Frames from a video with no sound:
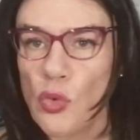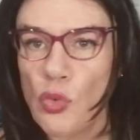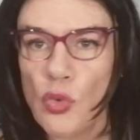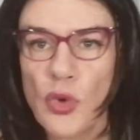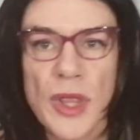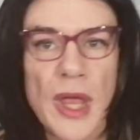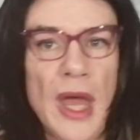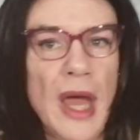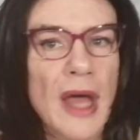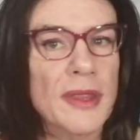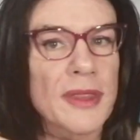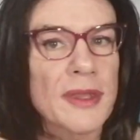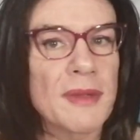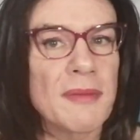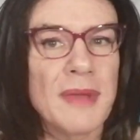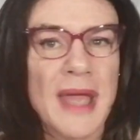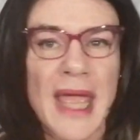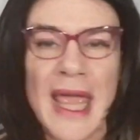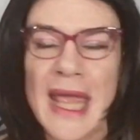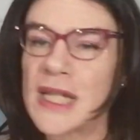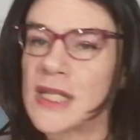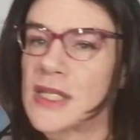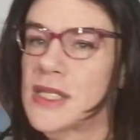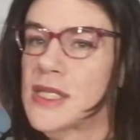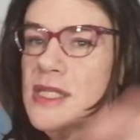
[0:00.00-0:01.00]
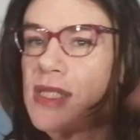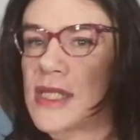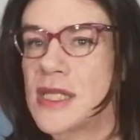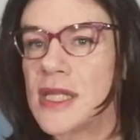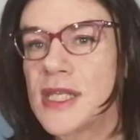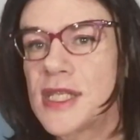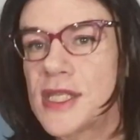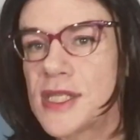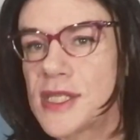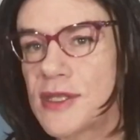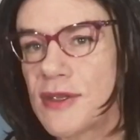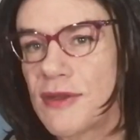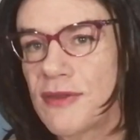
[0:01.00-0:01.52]
without them endless
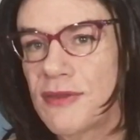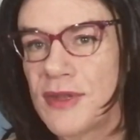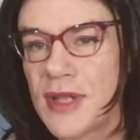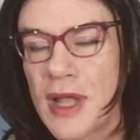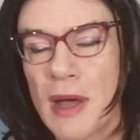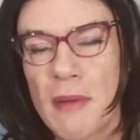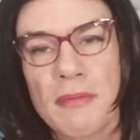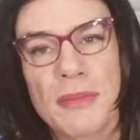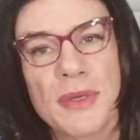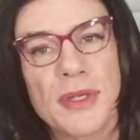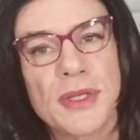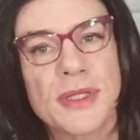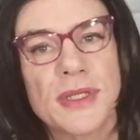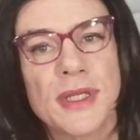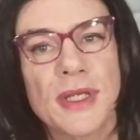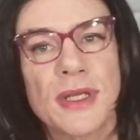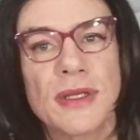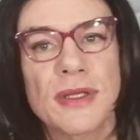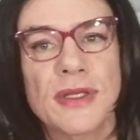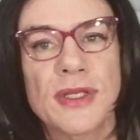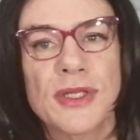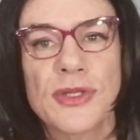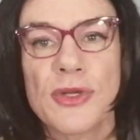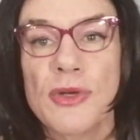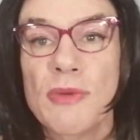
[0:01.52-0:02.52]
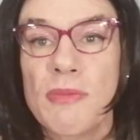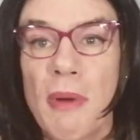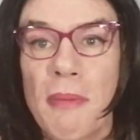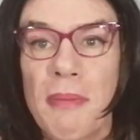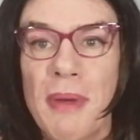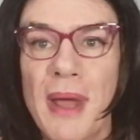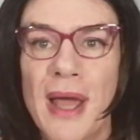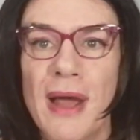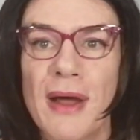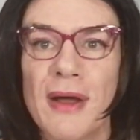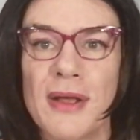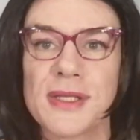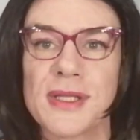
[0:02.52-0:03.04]
lists of numbers and
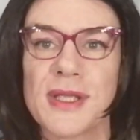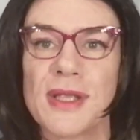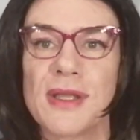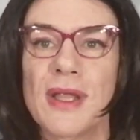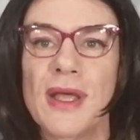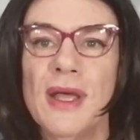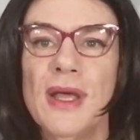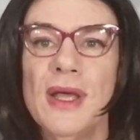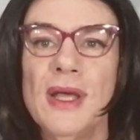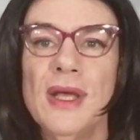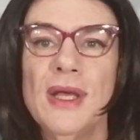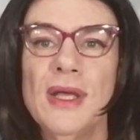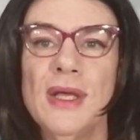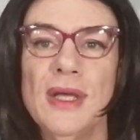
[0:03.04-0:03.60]
superpowers and